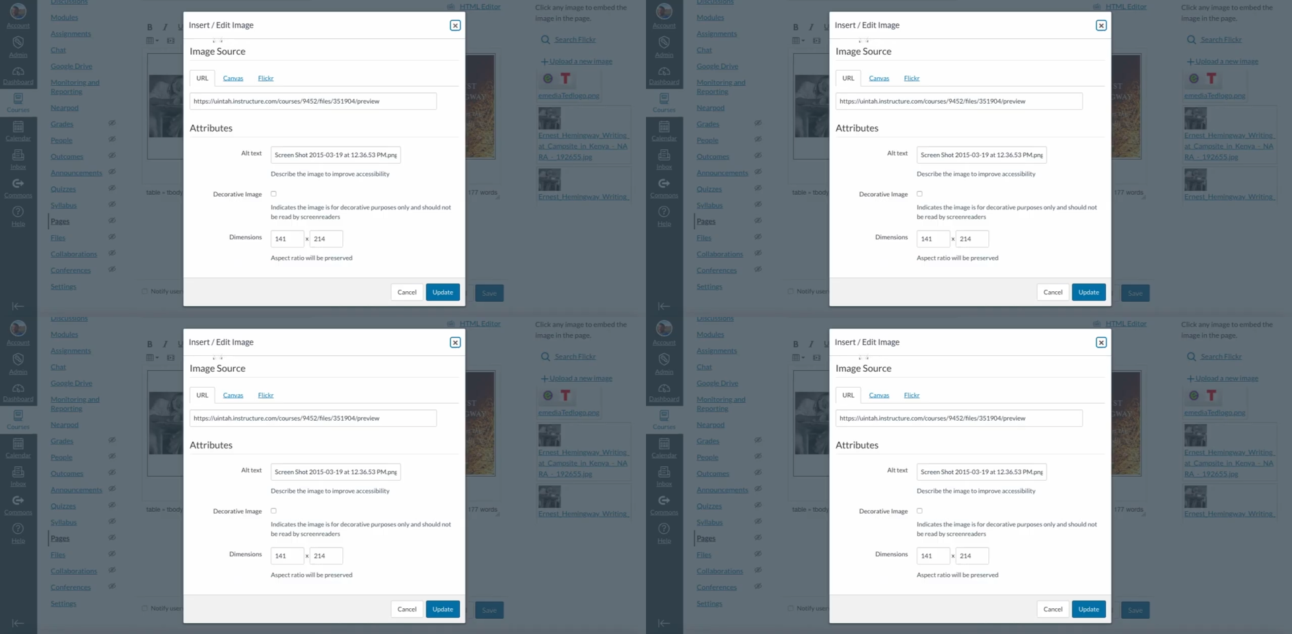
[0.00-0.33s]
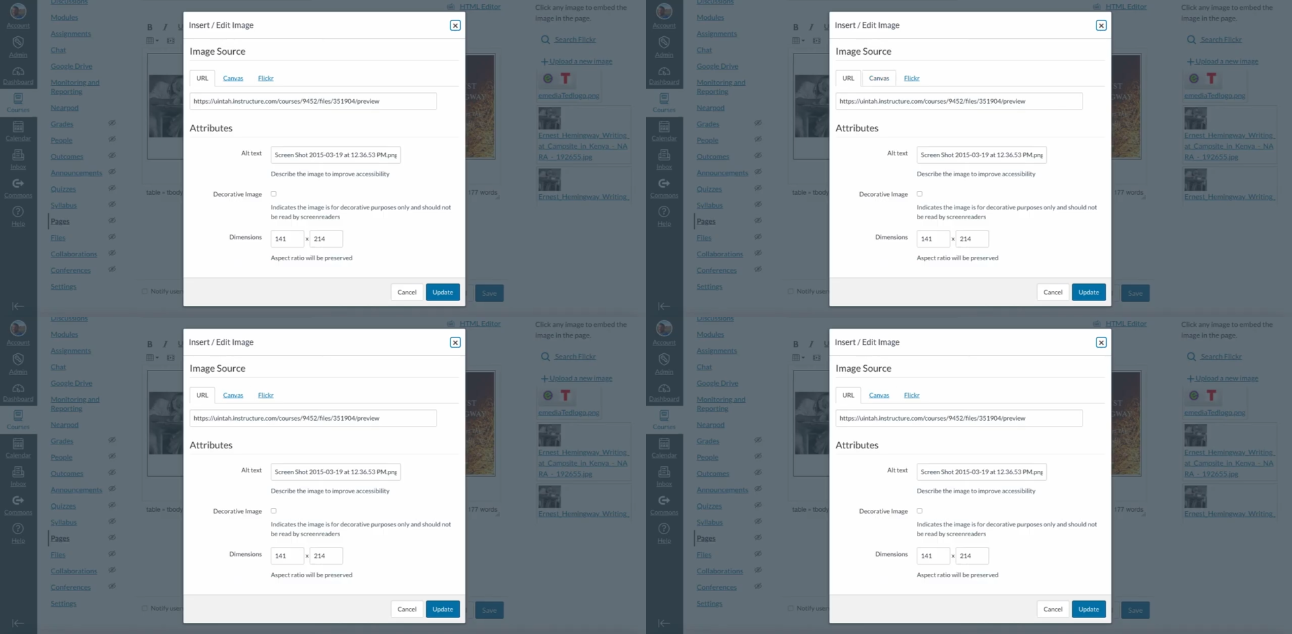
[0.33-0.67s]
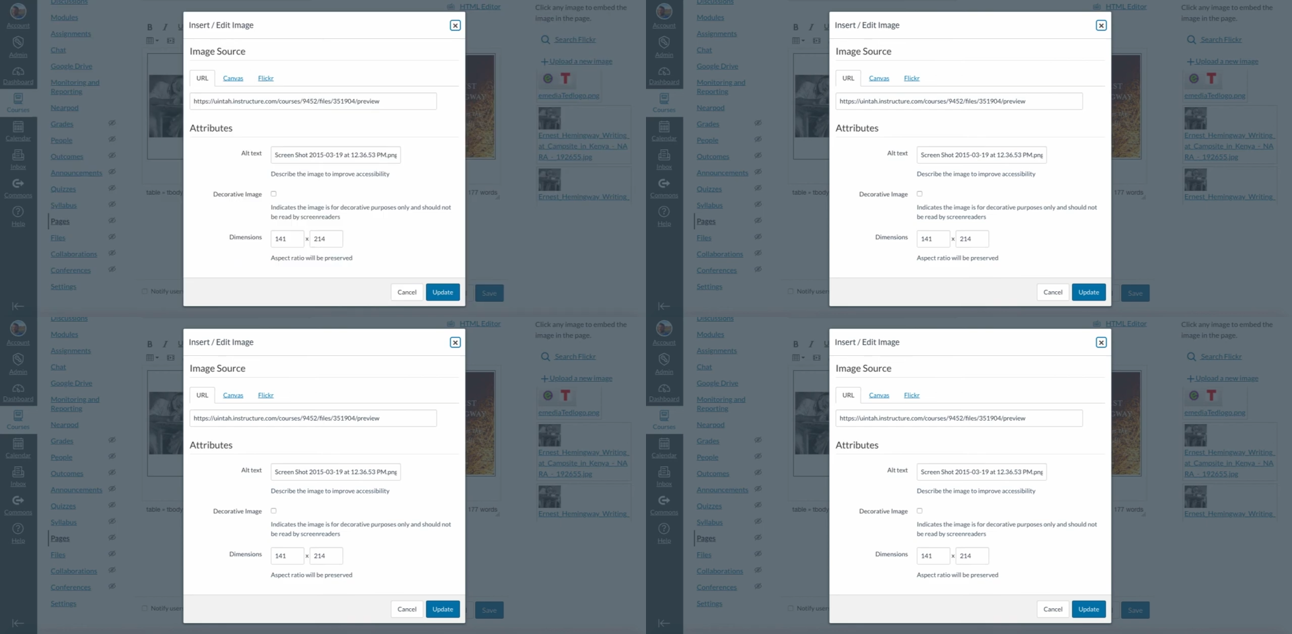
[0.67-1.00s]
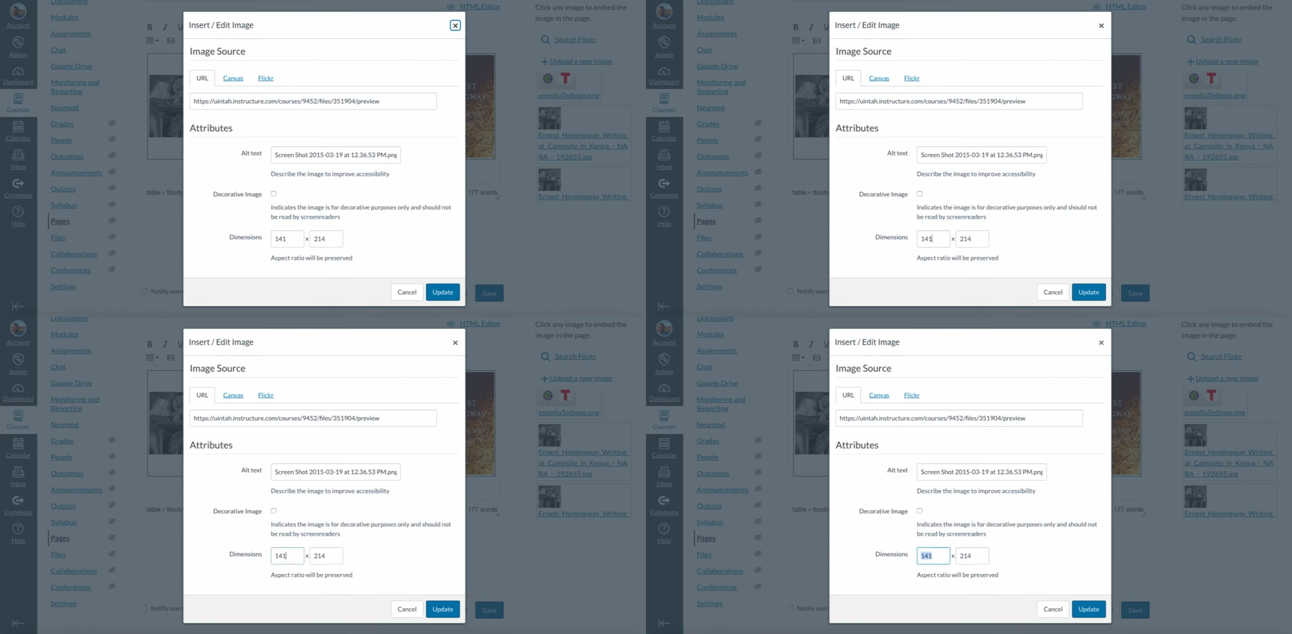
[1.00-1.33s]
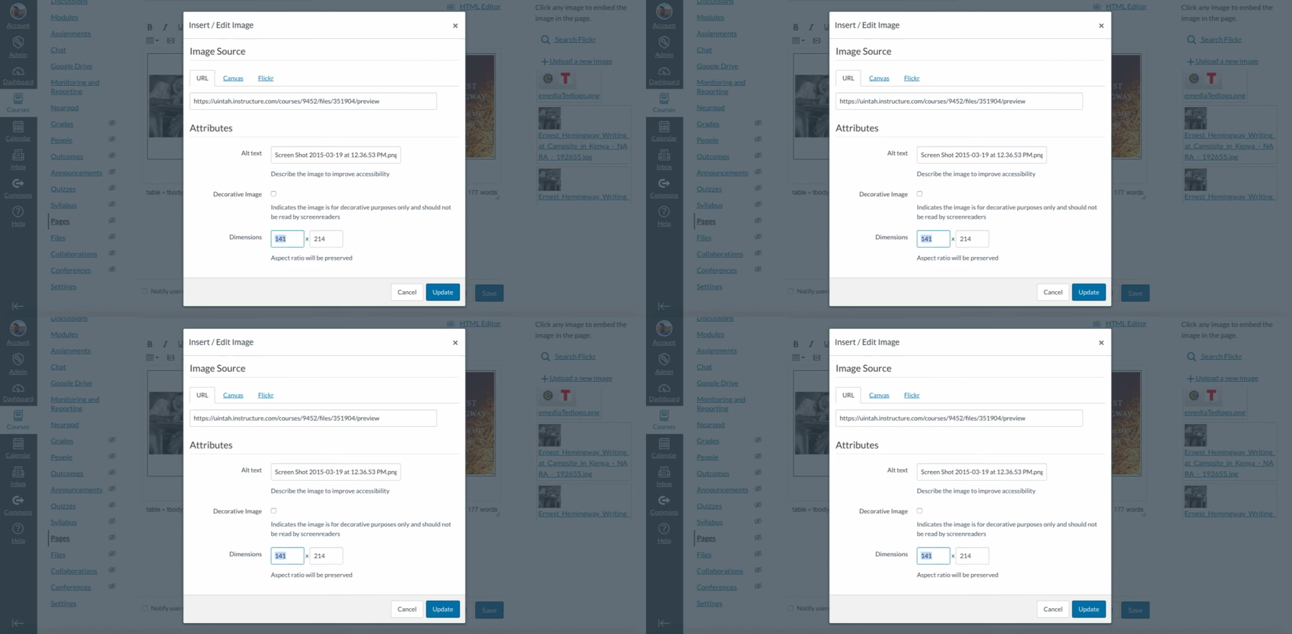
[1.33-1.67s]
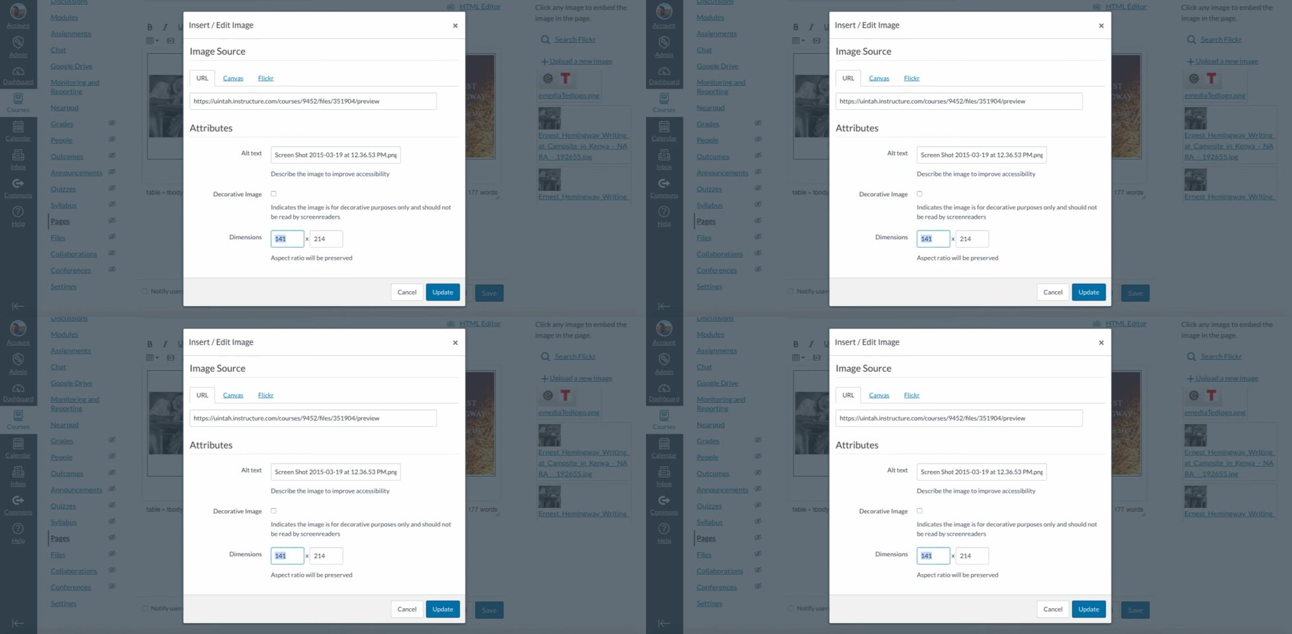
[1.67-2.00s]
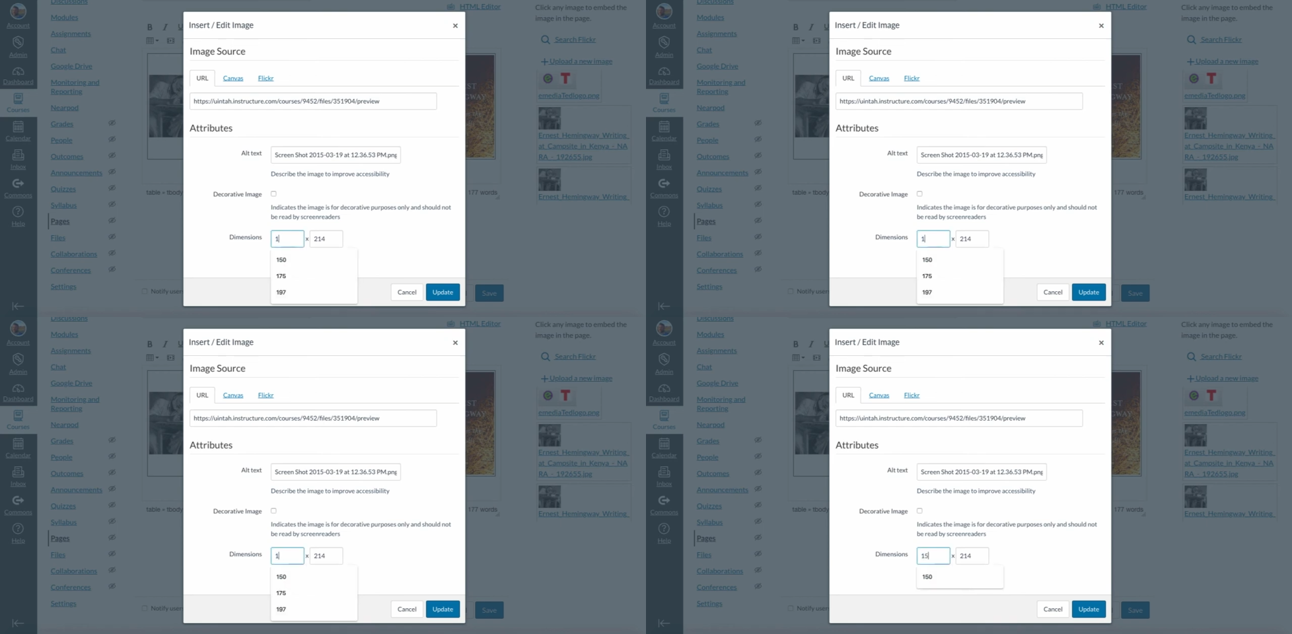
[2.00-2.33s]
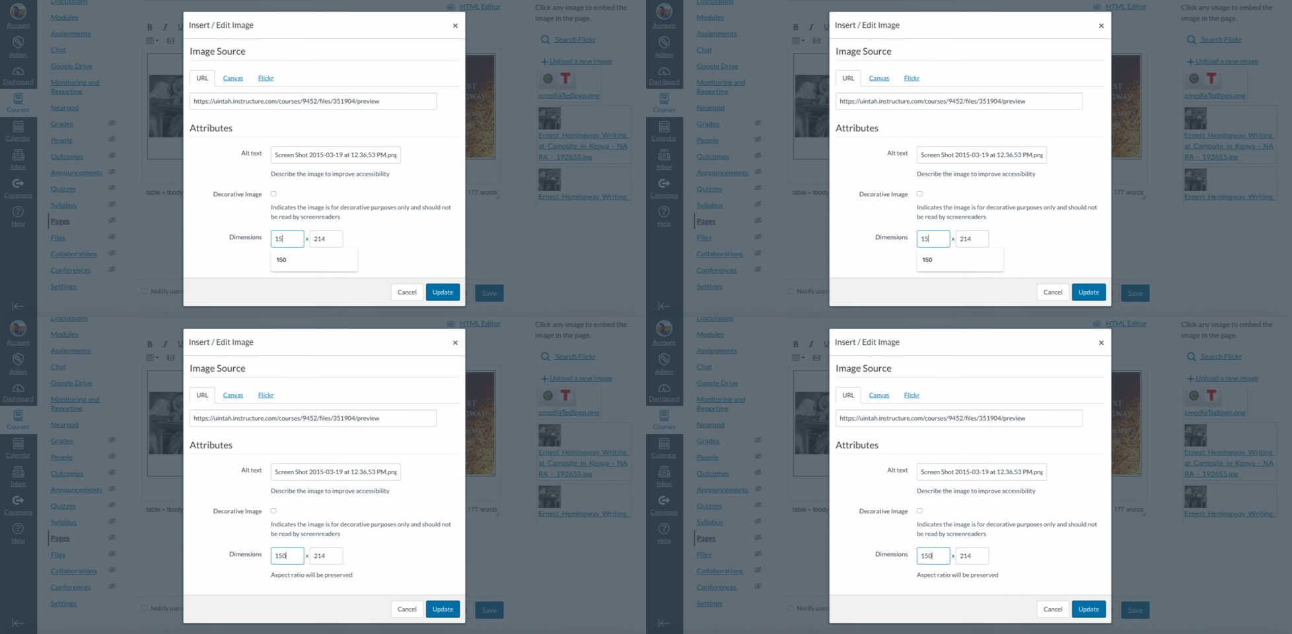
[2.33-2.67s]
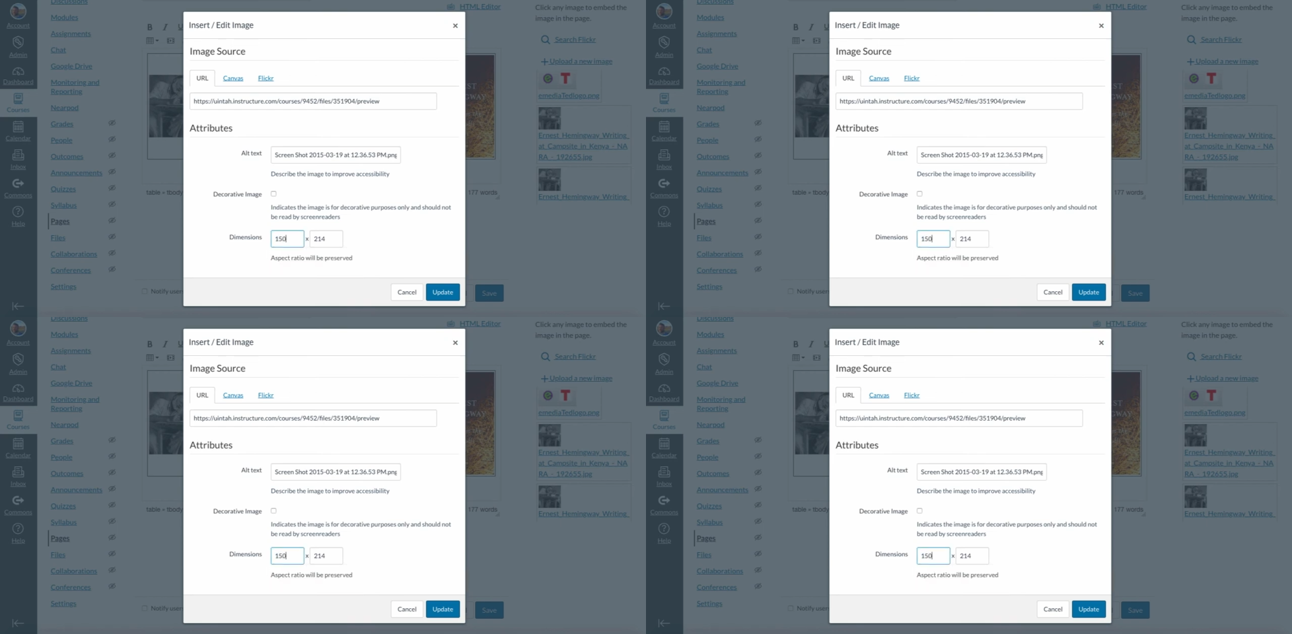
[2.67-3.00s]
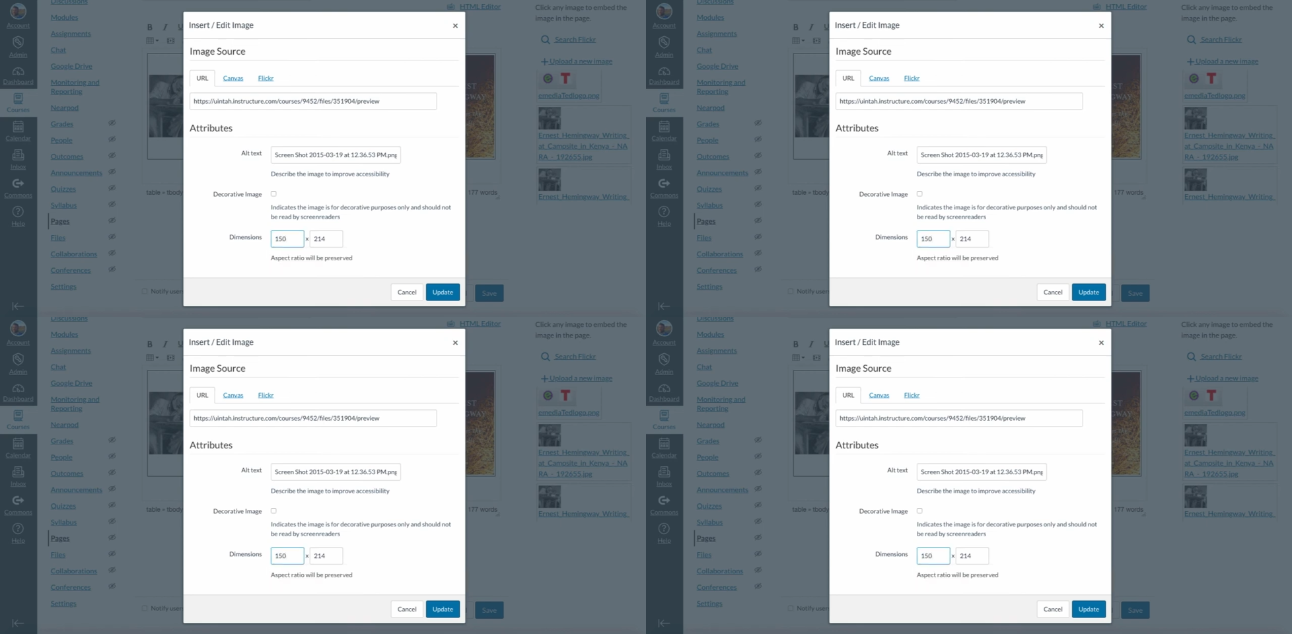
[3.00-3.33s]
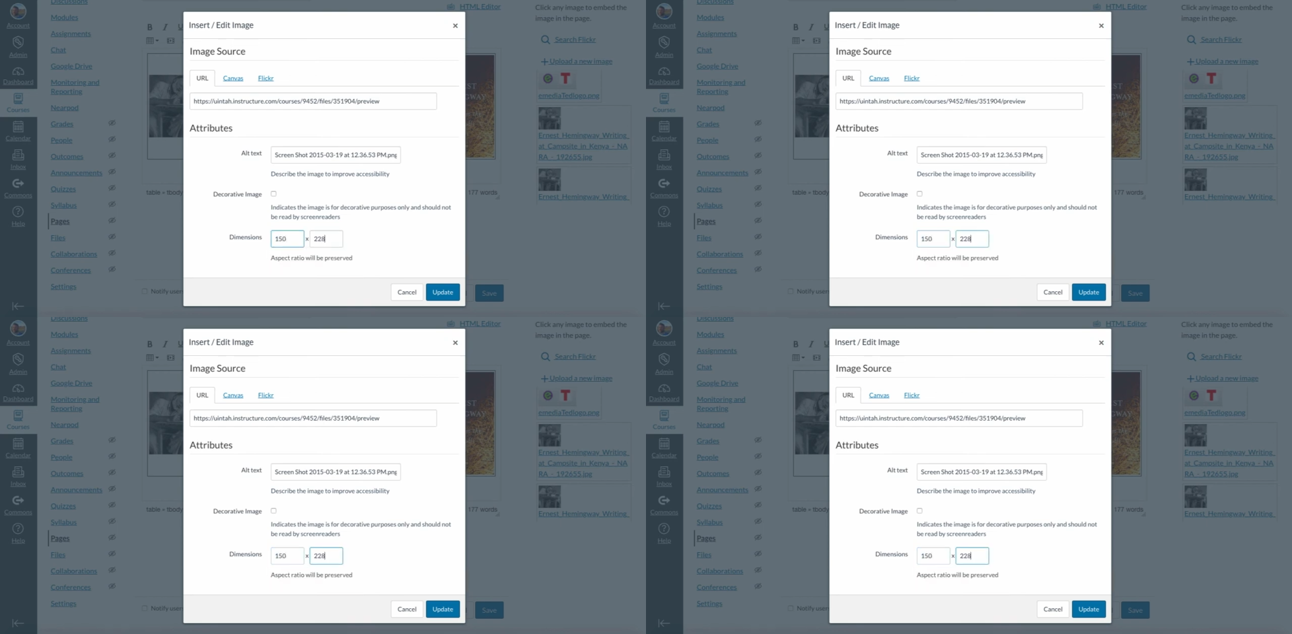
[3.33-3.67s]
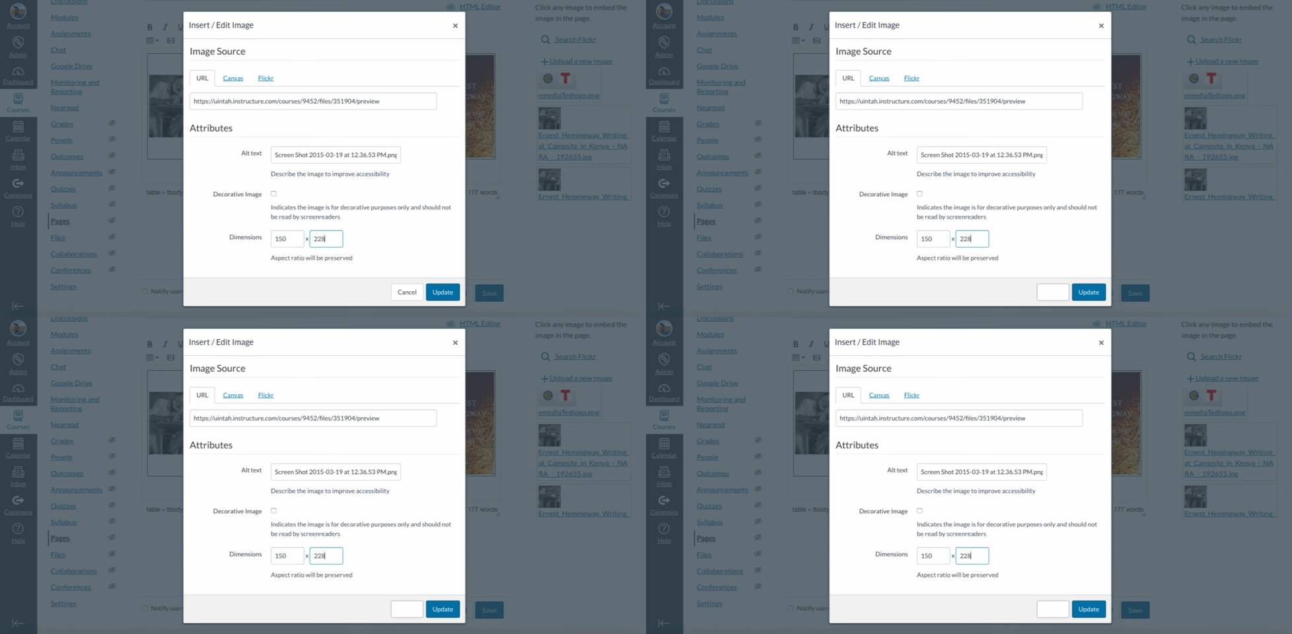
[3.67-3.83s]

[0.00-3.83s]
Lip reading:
Nobody's mouth can be seen.